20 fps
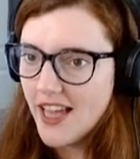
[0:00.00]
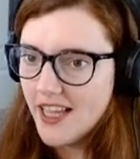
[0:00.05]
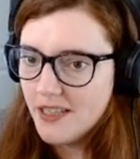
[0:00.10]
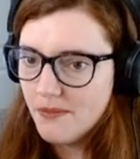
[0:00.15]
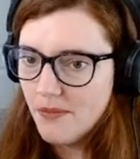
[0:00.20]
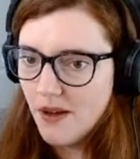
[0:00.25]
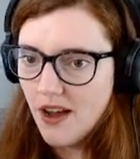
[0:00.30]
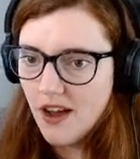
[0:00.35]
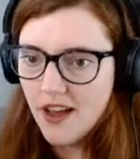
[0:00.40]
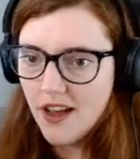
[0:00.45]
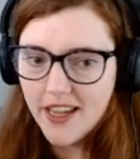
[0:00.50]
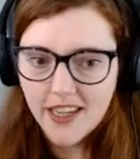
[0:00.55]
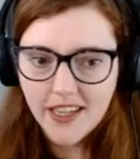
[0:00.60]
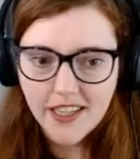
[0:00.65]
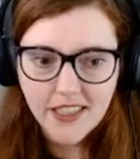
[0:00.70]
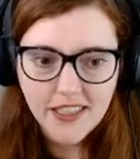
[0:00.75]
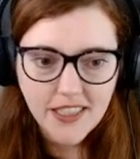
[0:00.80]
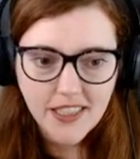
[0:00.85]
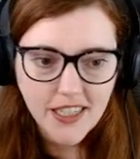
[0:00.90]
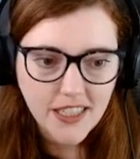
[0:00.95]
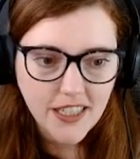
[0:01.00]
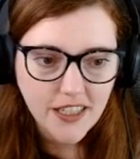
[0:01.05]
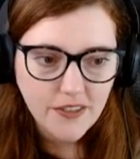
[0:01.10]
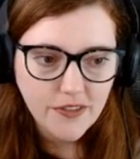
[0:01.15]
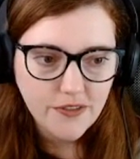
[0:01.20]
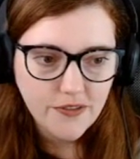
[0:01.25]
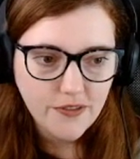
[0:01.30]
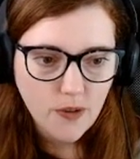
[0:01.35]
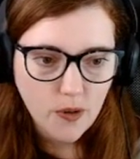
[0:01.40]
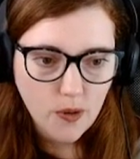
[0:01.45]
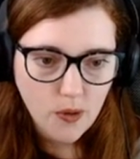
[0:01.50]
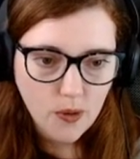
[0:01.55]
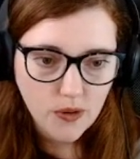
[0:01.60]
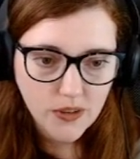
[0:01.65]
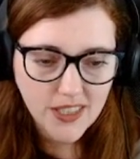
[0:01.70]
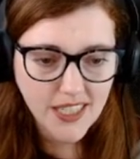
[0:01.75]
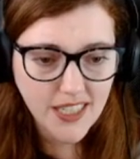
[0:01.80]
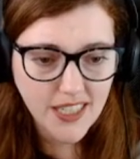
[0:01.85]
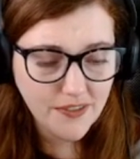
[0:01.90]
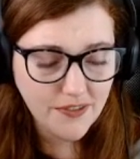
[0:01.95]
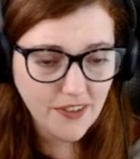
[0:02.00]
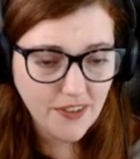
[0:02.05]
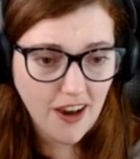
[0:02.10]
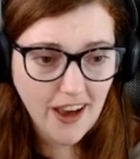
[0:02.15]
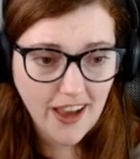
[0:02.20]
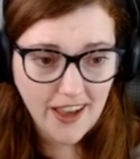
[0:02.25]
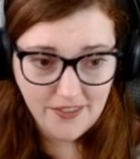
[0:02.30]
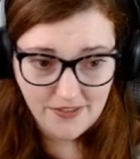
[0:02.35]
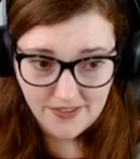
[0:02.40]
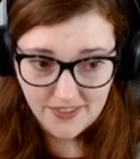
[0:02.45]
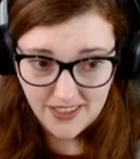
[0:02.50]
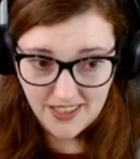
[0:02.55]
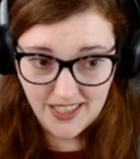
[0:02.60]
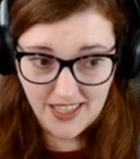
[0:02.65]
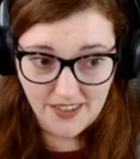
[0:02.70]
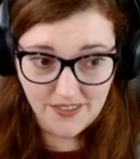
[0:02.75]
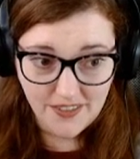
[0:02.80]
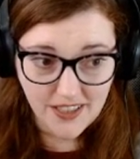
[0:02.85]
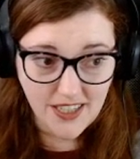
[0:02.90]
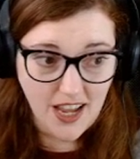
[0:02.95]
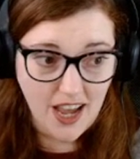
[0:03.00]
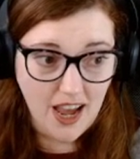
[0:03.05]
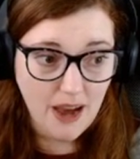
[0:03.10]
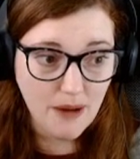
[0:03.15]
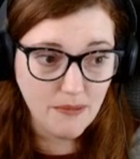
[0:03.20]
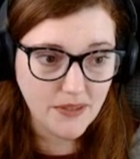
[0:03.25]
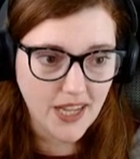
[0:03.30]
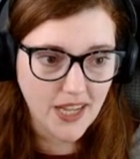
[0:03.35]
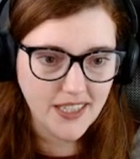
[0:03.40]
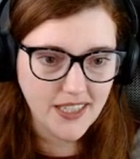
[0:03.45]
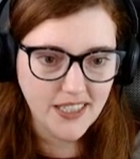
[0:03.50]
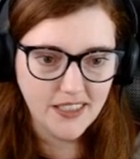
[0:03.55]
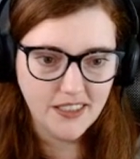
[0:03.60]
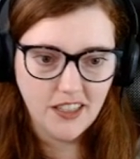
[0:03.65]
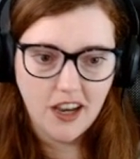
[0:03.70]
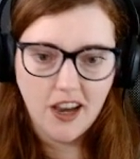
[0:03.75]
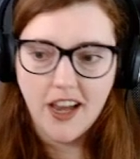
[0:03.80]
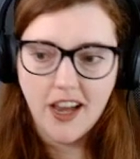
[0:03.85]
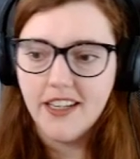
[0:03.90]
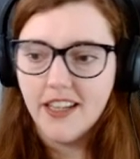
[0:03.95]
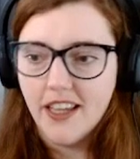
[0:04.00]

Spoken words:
is my DD5 even updated guide.